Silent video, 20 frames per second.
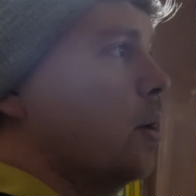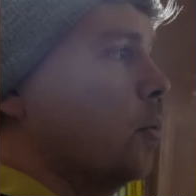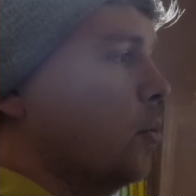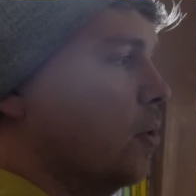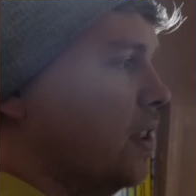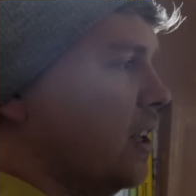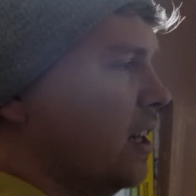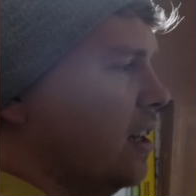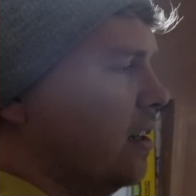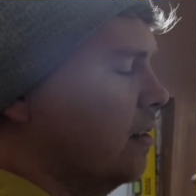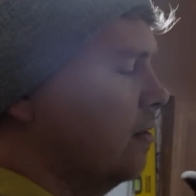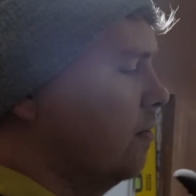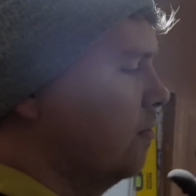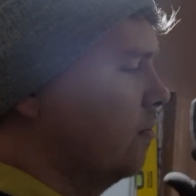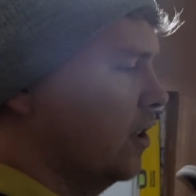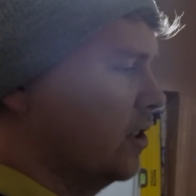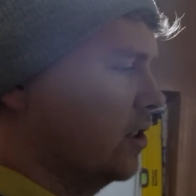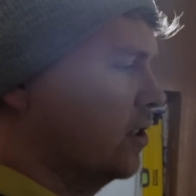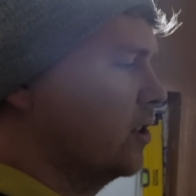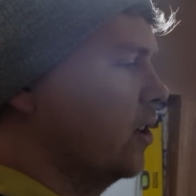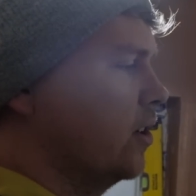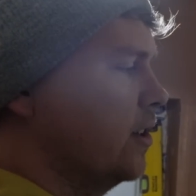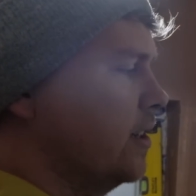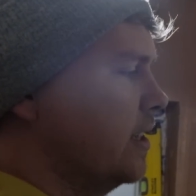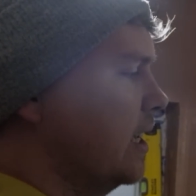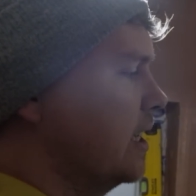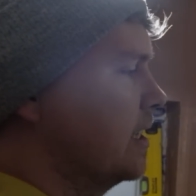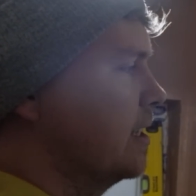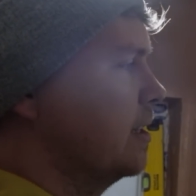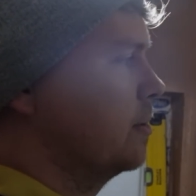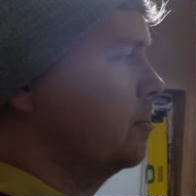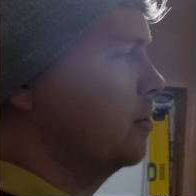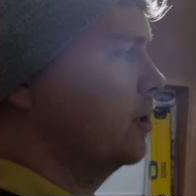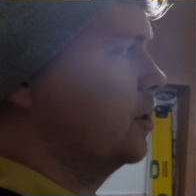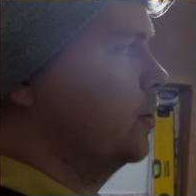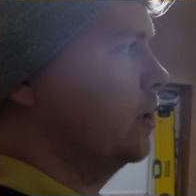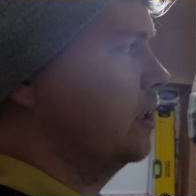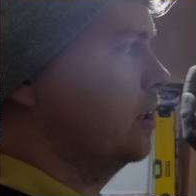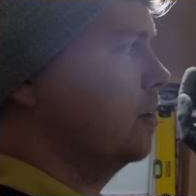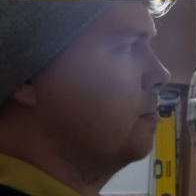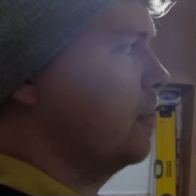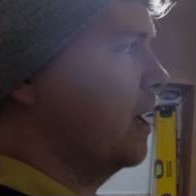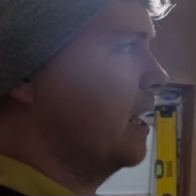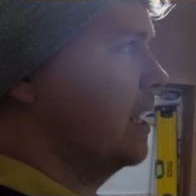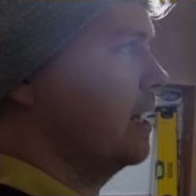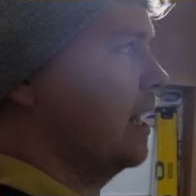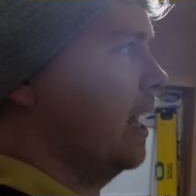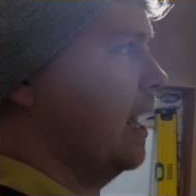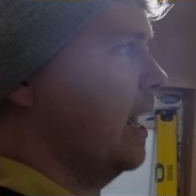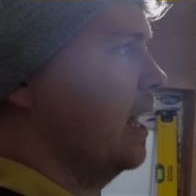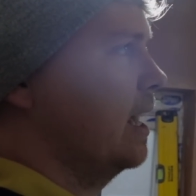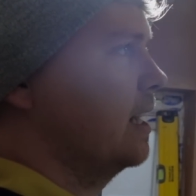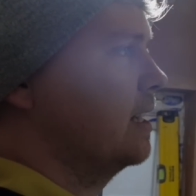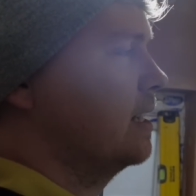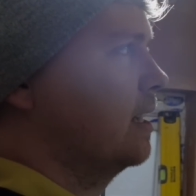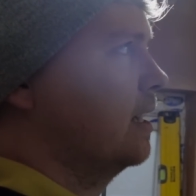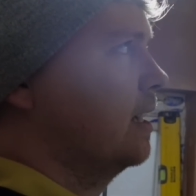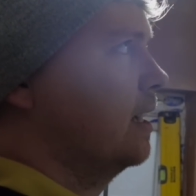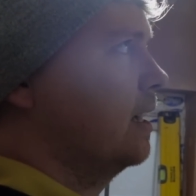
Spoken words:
within a certain distance between the main head,